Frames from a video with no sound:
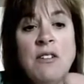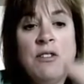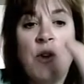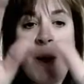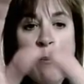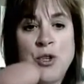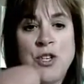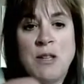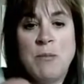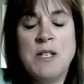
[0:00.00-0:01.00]
so I'm
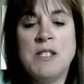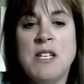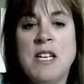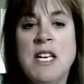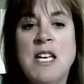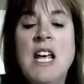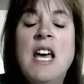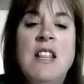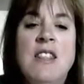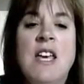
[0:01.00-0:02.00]
pushing the piston in,
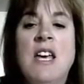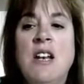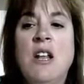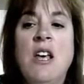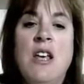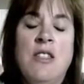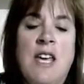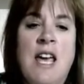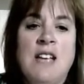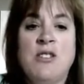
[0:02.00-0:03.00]
then the
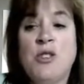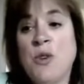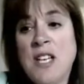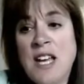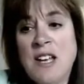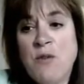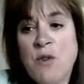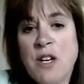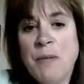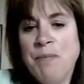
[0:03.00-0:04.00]
gas is doing negative
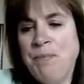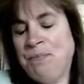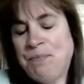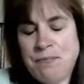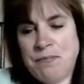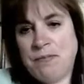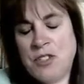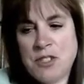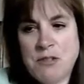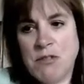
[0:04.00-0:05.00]
work.
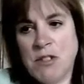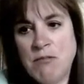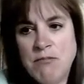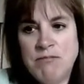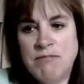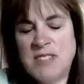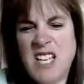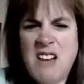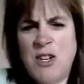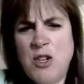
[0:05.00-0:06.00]
Just, well,
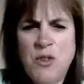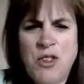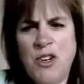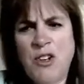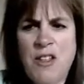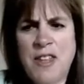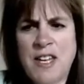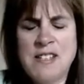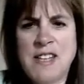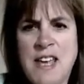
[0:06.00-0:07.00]
kind of a Newton third law
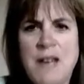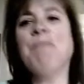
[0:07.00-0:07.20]
thing, isn't that?